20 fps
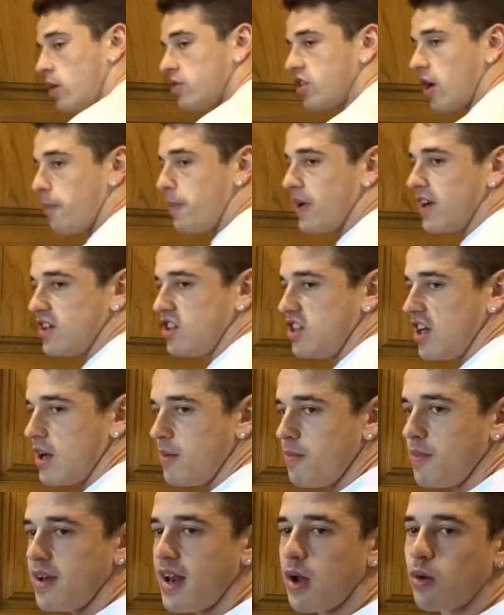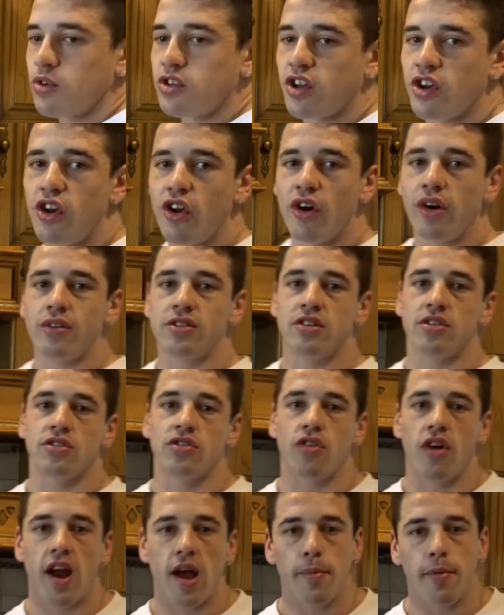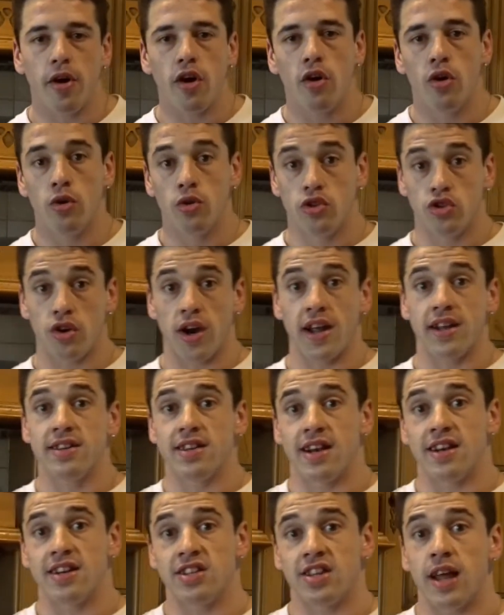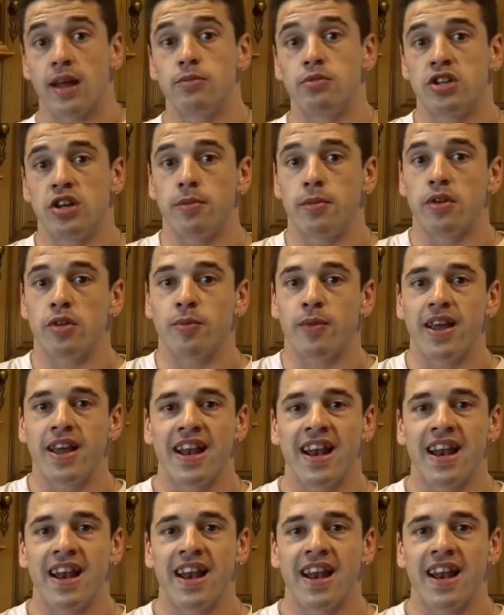was up at the gym, there was a loyal subscriber who trains at the same gym as me,